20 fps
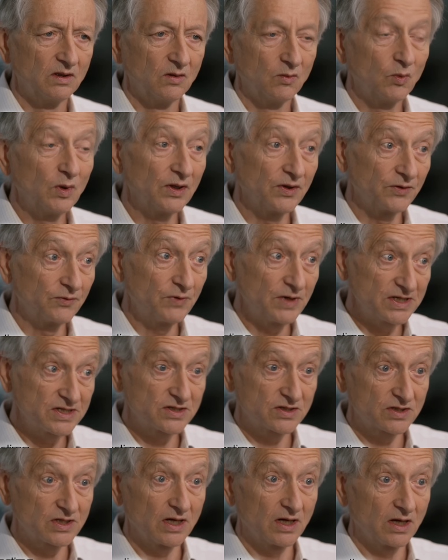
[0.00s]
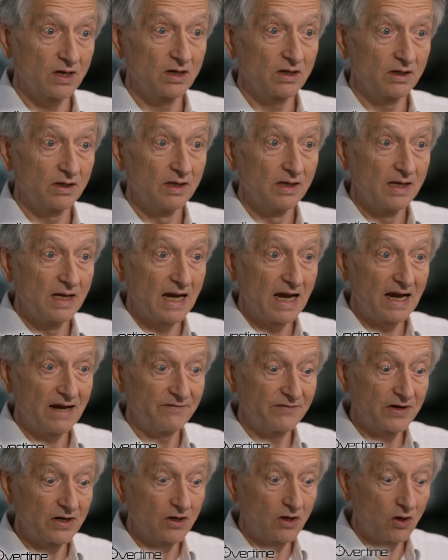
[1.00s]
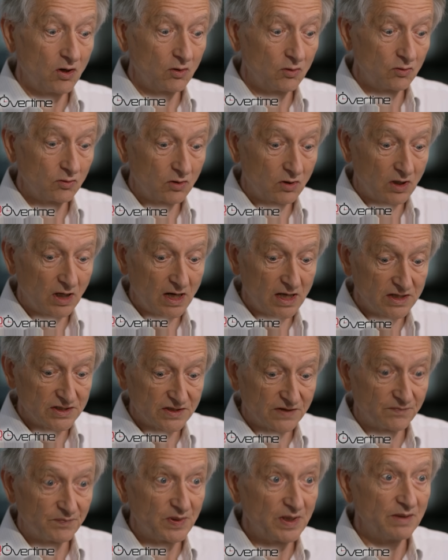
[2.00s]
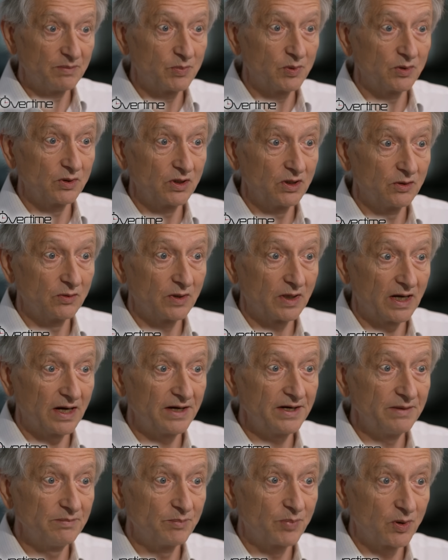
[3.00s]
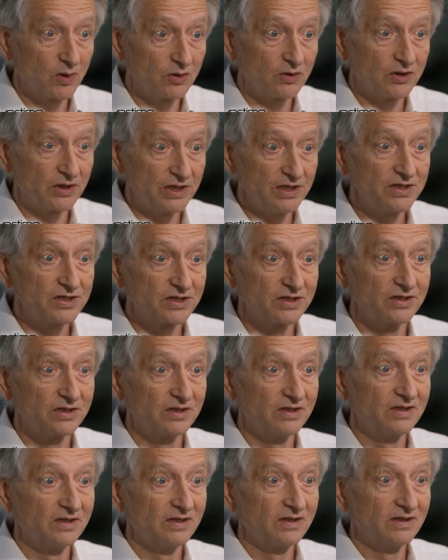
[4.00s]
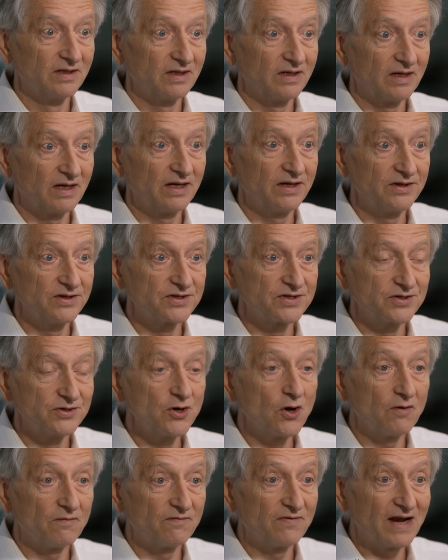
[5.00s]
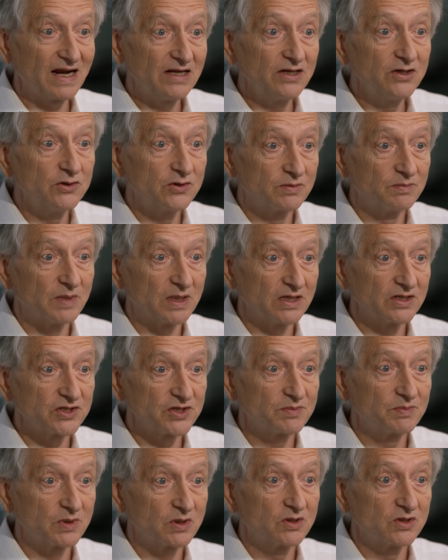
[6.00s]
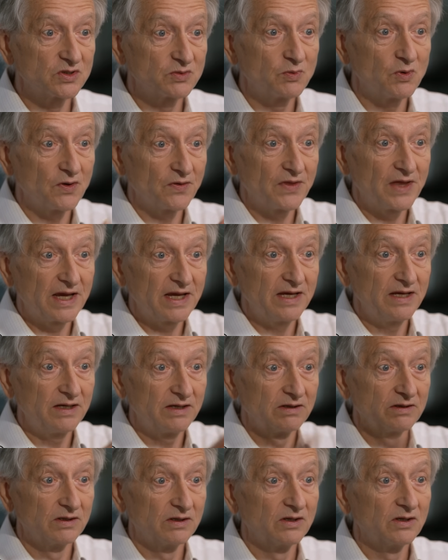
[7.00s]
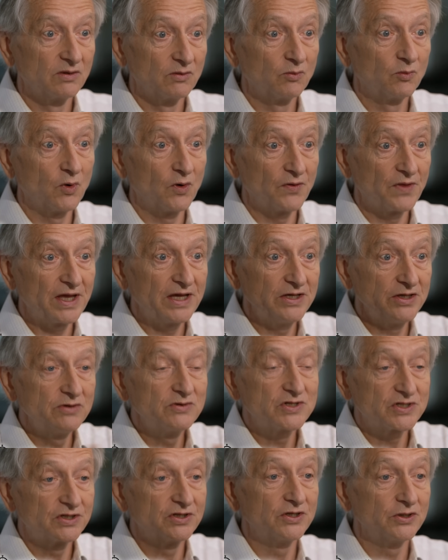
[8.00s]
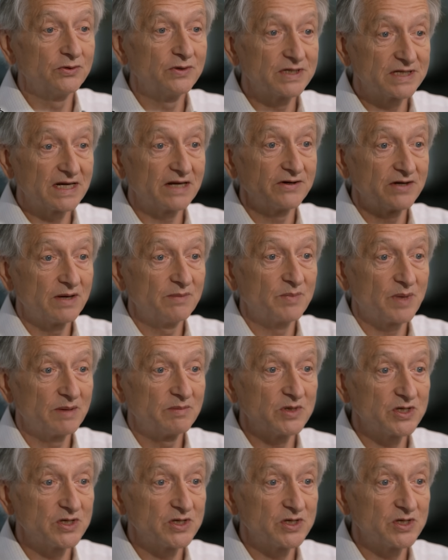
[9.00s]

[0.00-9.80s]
Well, the risks are having a whole class of people who are unemployed and not valued much because what they used to do is now done by